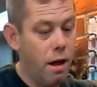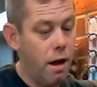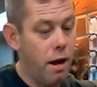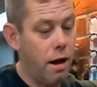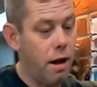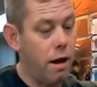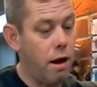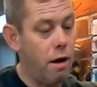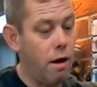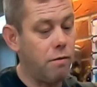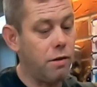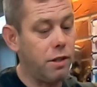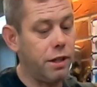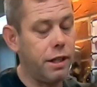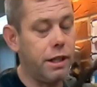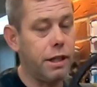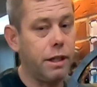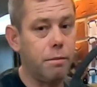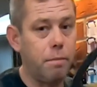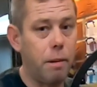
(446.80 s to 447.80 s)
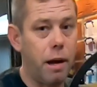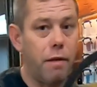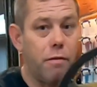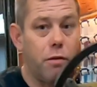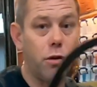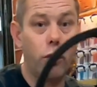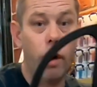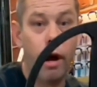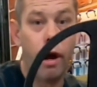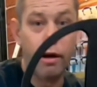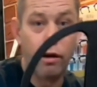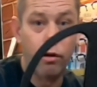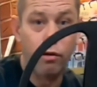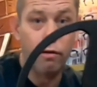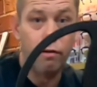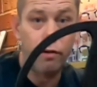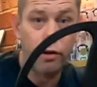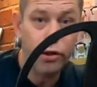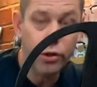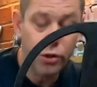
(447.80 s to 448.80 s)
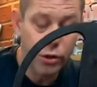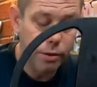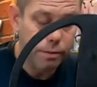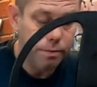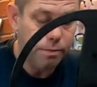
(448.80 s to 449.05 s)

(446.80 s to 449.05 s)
Obviously, this is better for ground coverage.